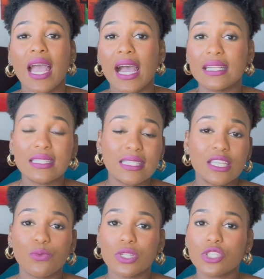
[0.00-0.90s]
and
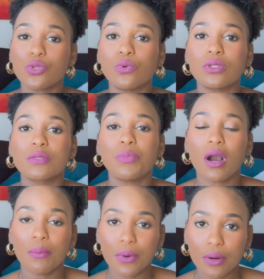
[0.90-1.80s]
see which schools
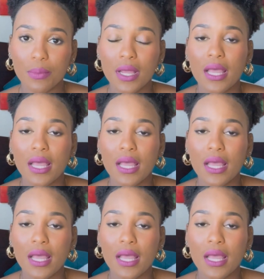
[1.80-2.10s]
pop up,